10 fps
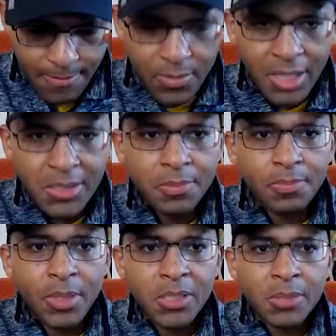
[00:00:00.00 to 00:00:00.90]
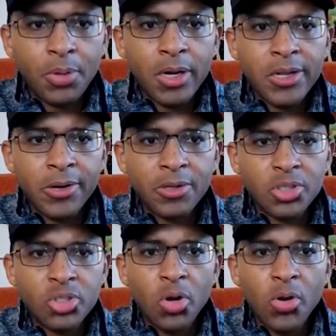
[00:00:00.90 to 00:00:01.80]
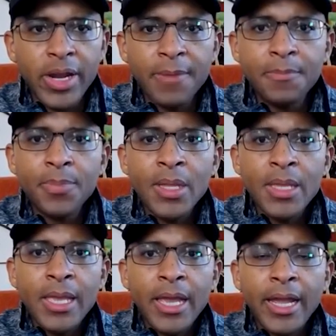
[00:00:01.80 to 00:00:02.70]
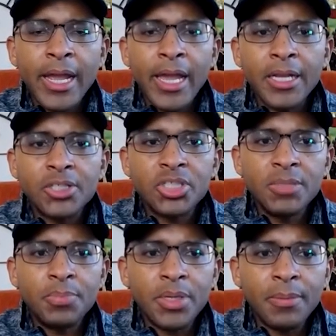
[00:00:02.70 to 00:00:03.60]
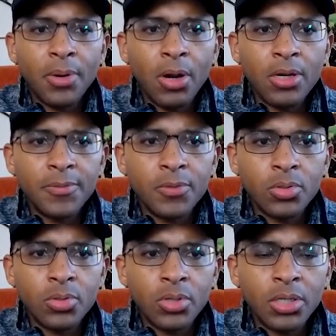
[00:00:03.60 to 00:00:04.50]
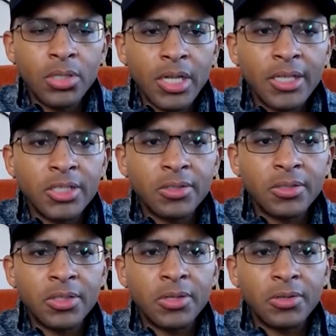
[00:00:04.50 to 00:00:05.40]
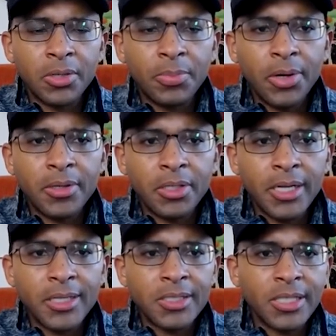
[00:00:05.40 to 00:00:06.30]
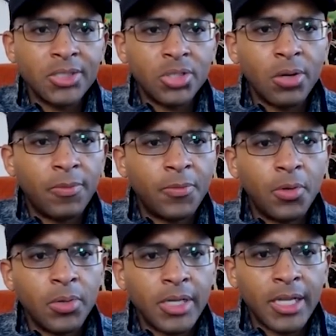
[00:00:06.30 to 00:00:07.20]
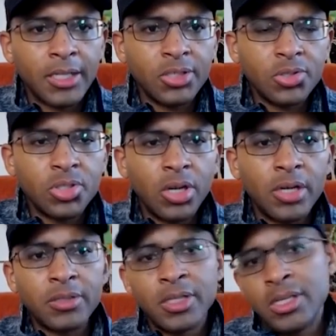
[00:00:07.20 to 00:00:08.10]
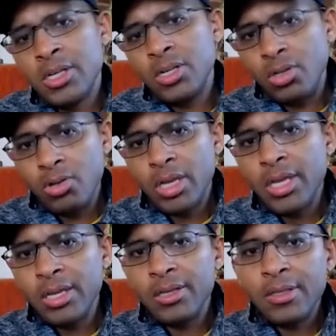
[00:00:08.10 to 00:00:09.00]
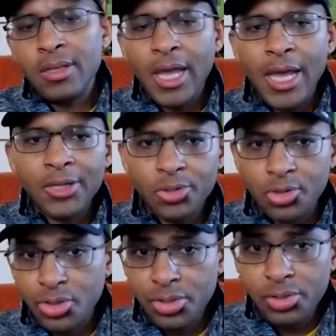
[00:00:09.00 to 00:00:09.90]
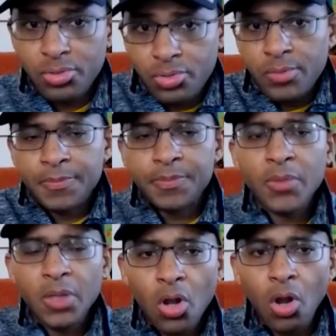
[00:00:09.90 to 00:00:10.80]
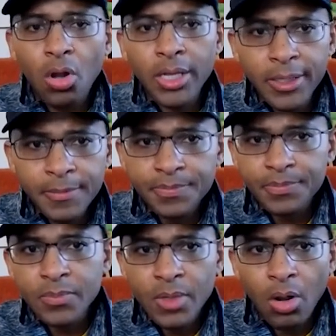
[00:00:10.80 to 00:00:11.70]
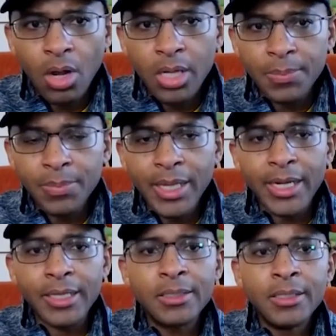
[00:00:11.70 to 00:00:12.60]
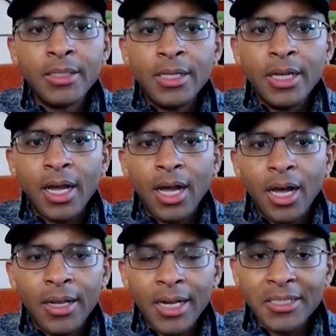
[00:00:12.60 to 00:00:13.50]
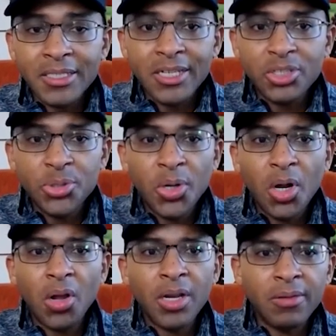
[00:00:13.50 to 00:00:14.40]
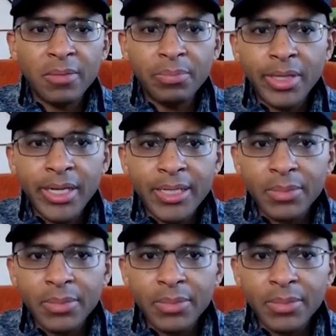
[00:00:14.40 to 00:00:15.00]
that's a part of your story, and it should be a part of your part of your legacy as you go forward and you start looking at your true calling on the planet. And I say true calling on the planet